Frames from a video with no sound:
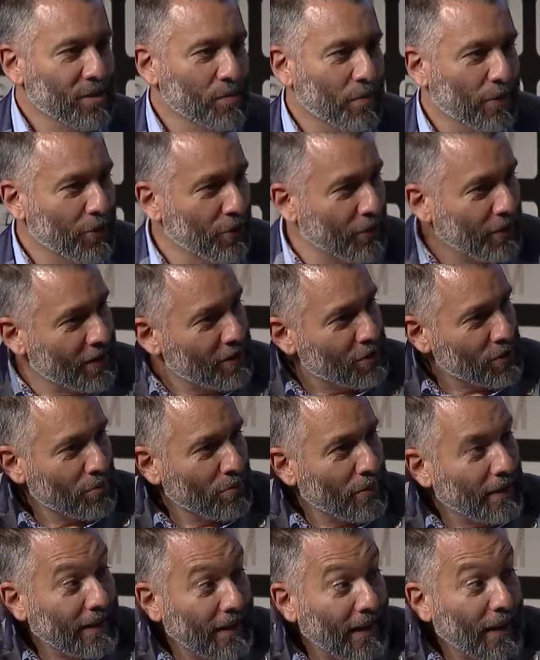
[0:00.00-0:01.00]
but you need
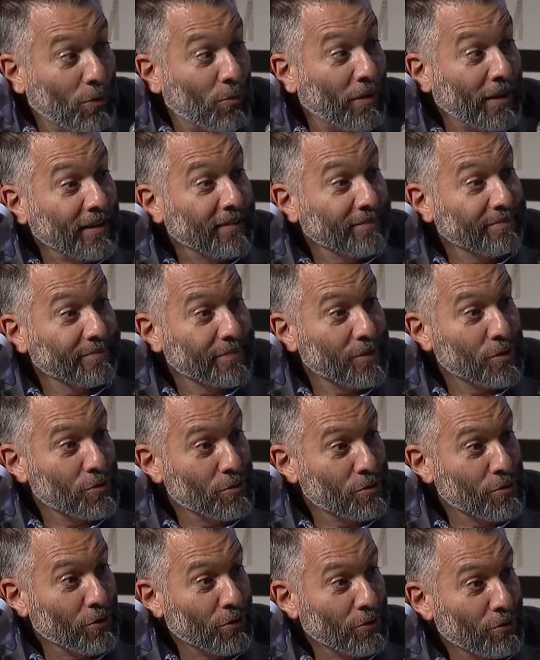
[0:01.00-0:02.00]
somebody like Juan to,
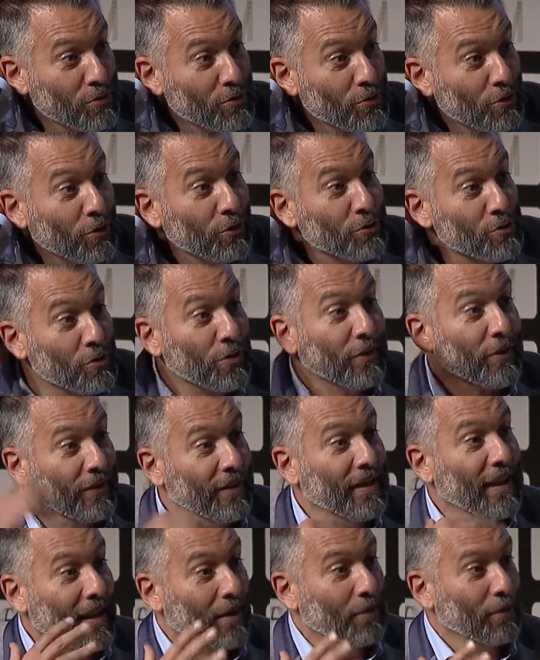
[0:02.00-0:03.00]
do, to go to another
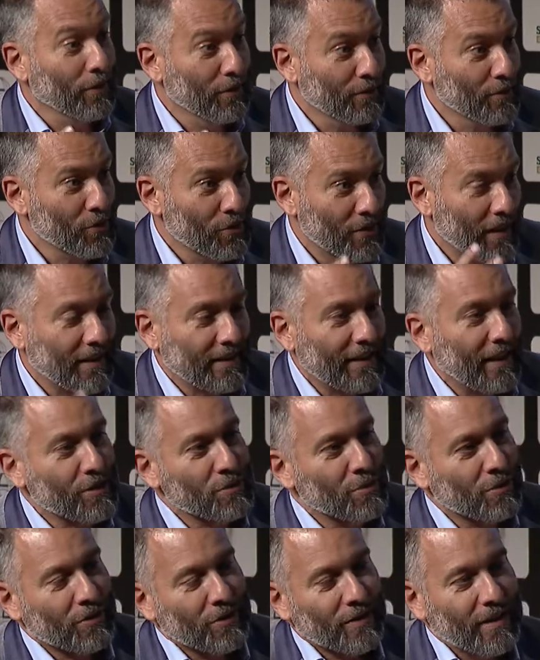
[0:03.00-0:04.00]
level, to take that
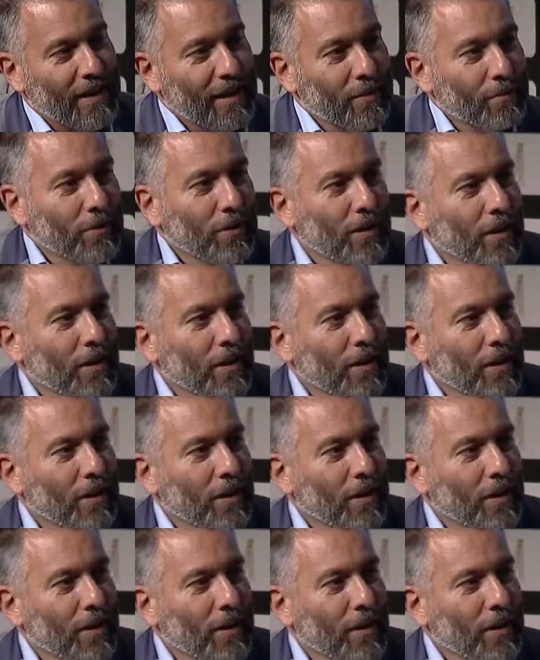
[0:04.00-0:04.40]
to another level.